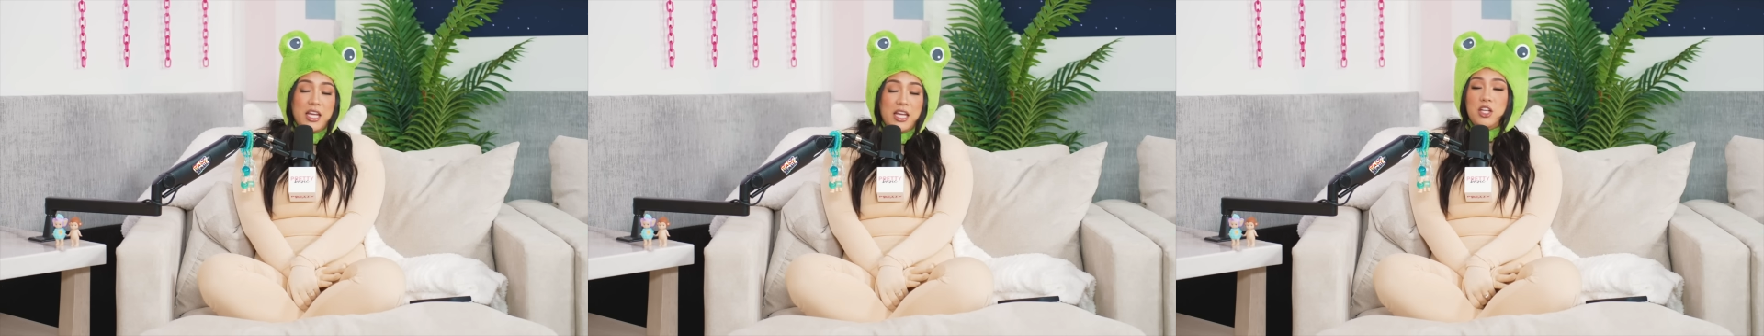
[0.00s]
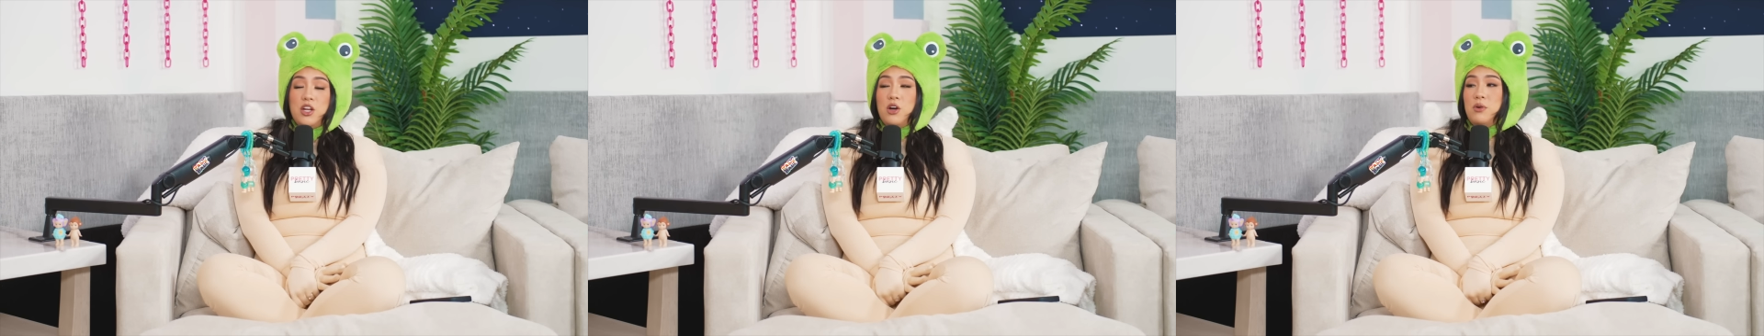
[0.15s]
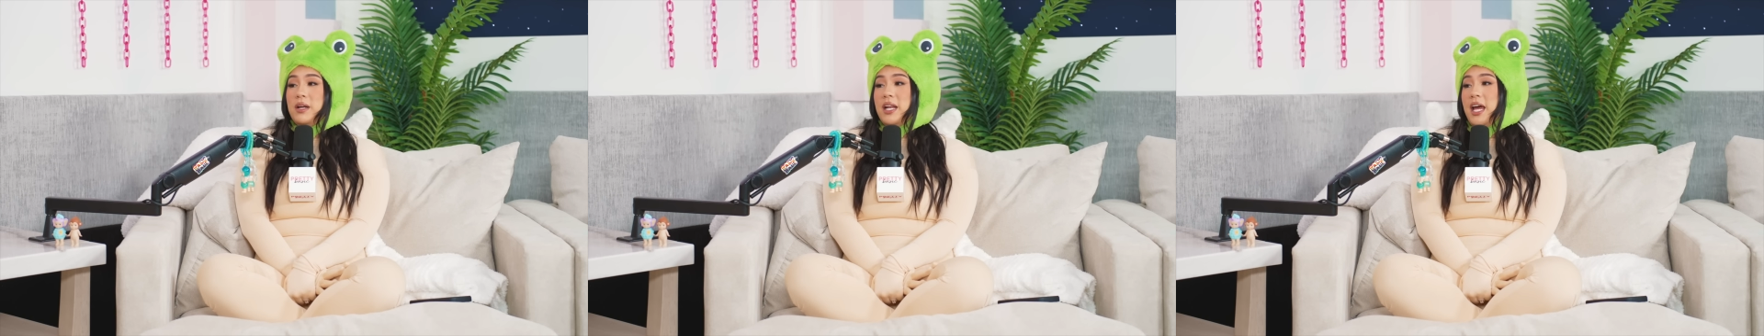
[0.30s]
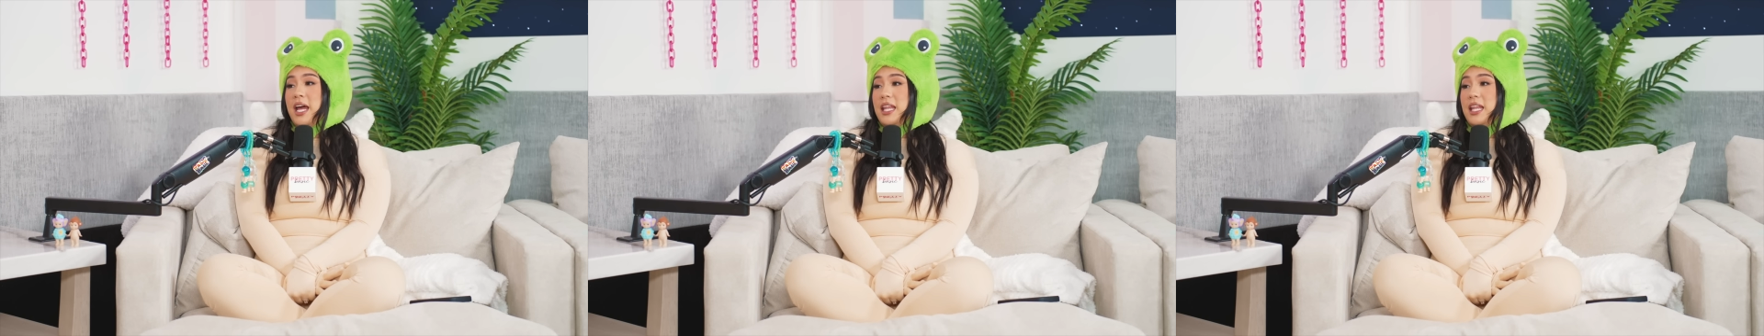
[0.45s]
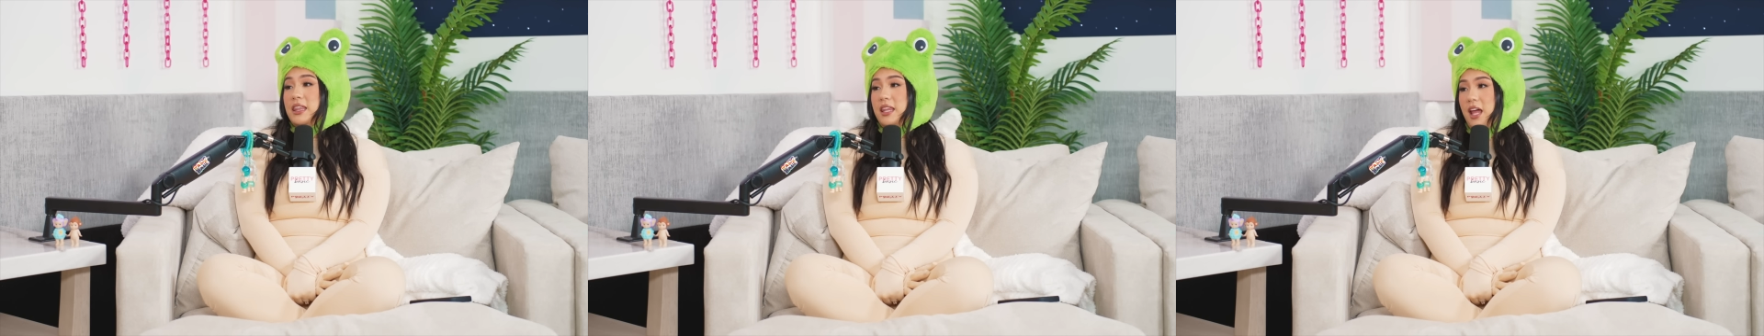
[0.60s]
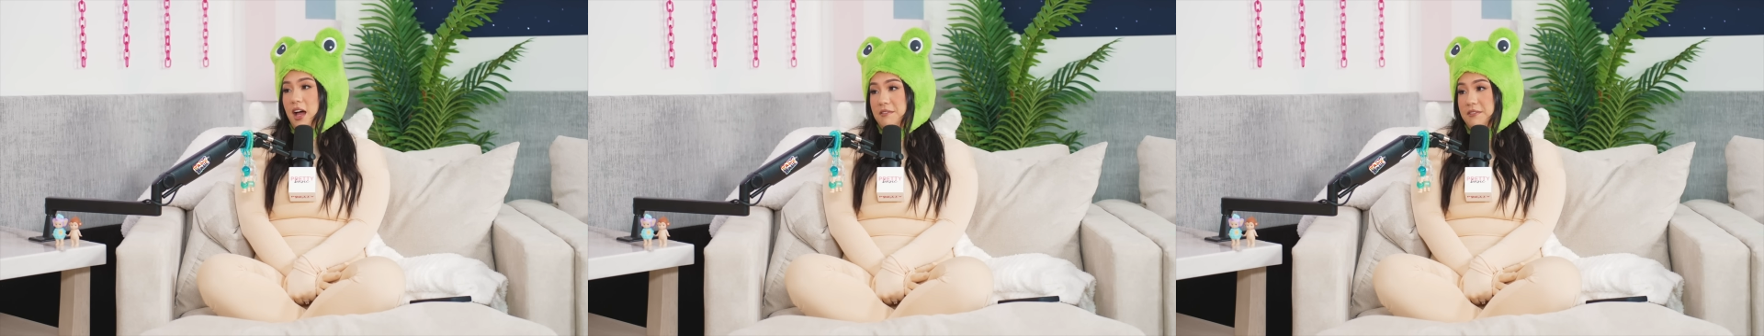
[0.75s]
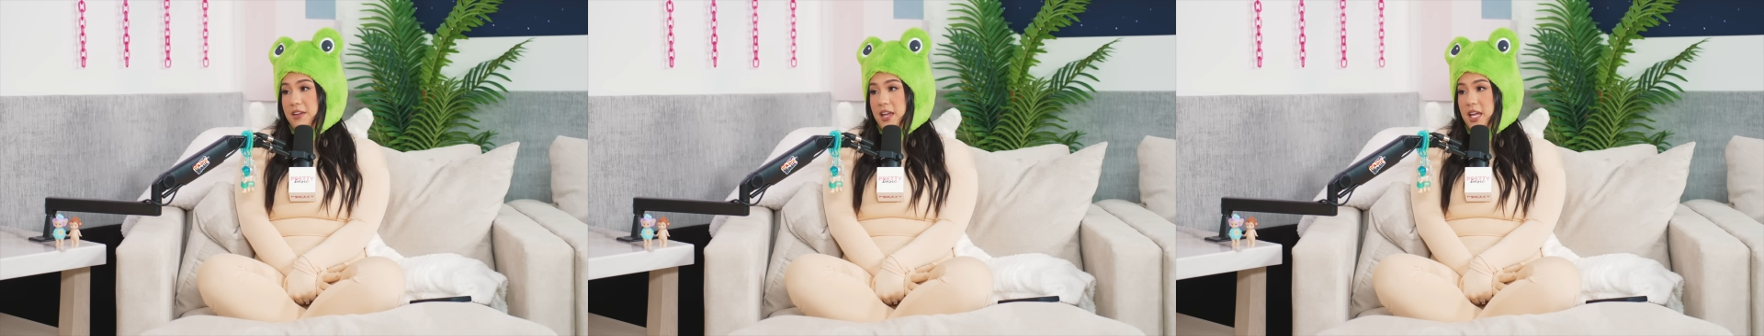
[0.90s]
you know what? I
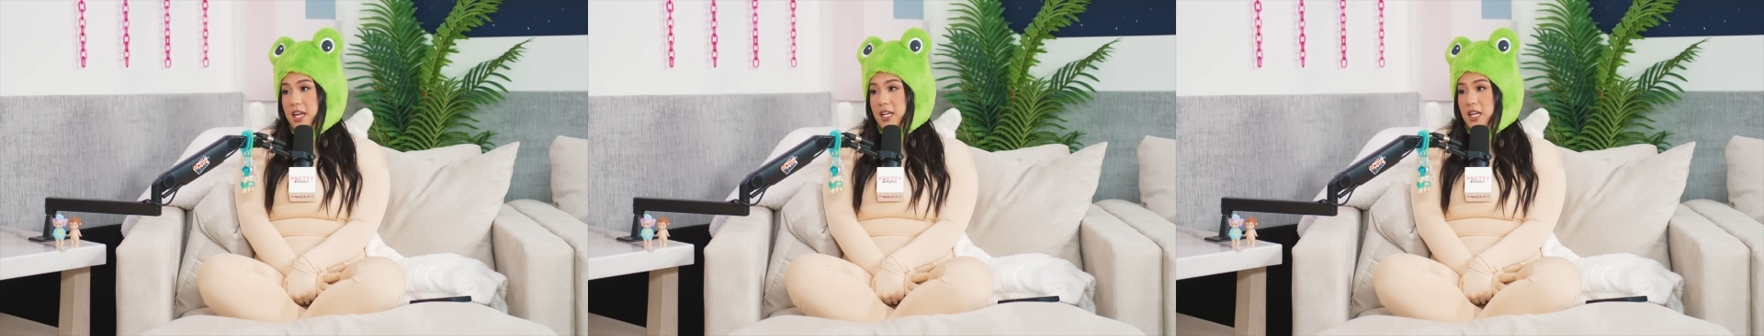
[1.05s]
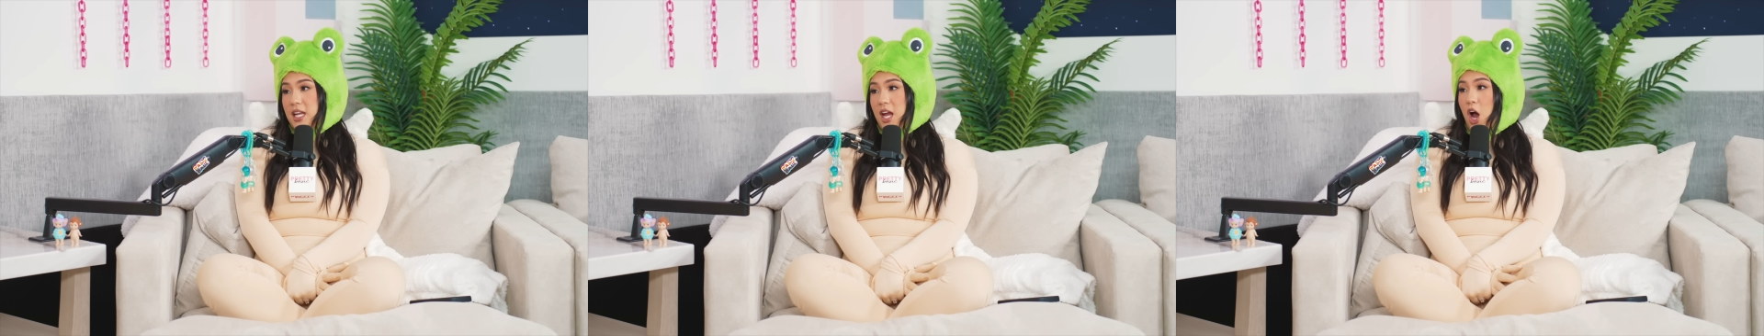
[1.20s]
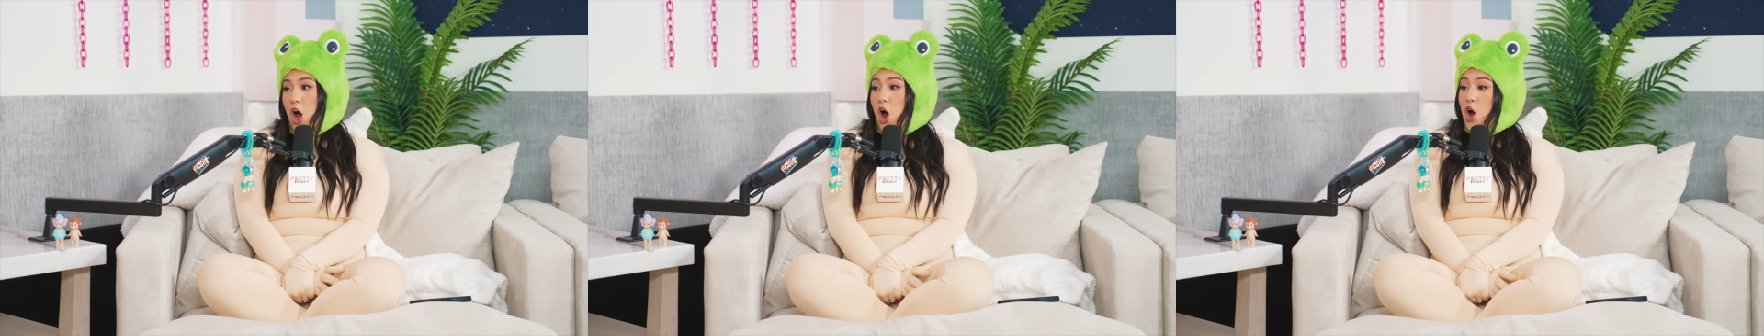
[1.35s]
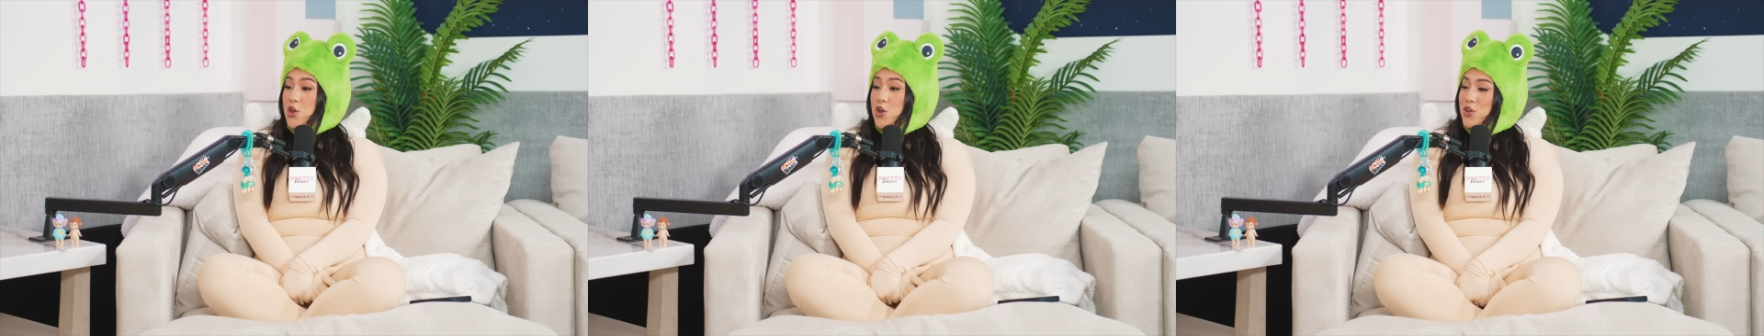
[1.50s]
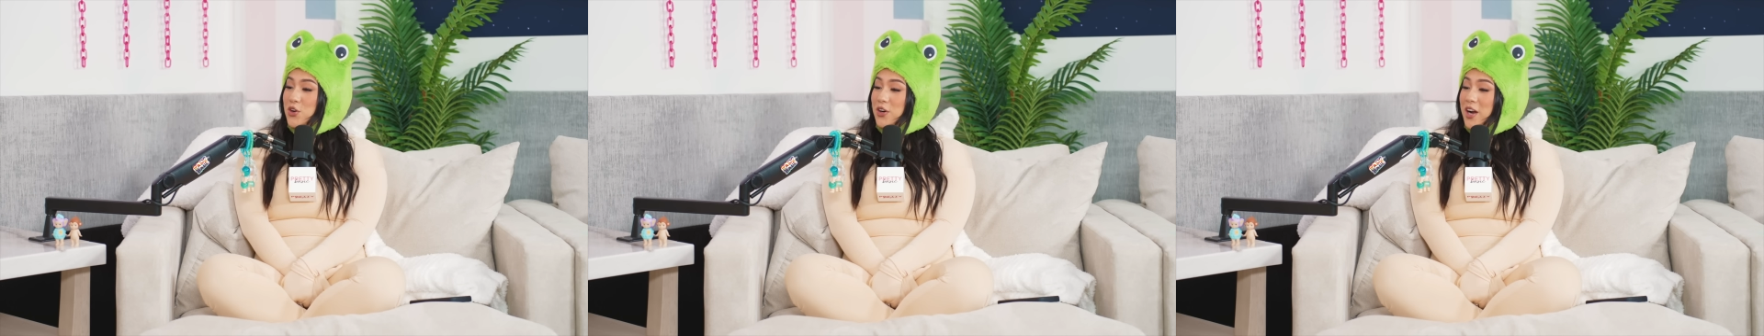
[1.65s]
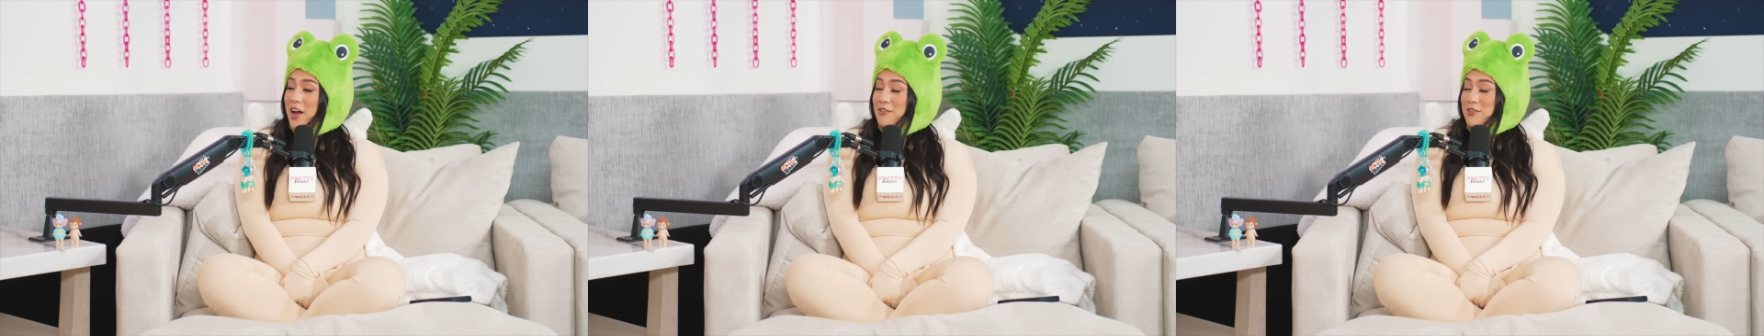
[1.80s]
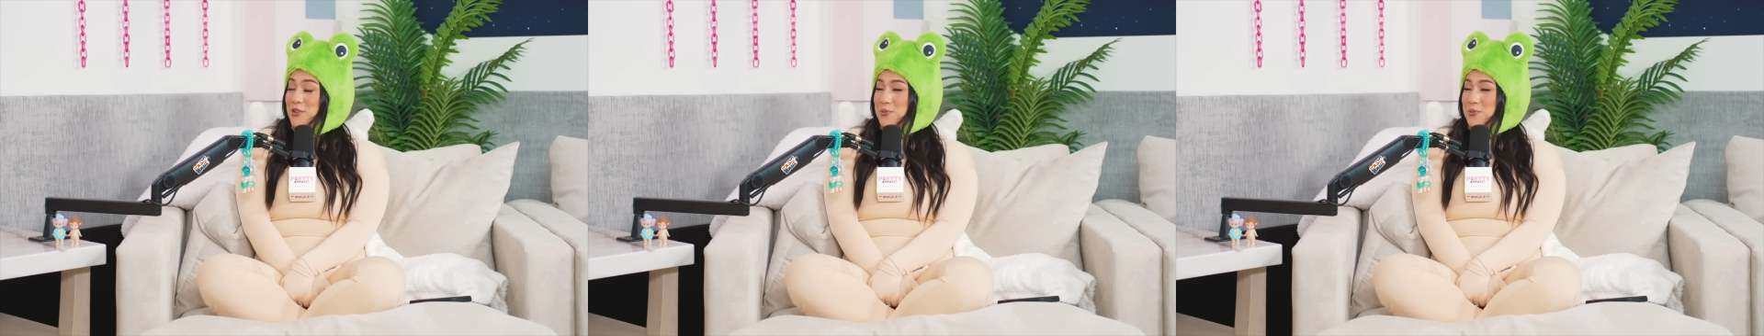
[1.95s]
love it. Oh, you don't have a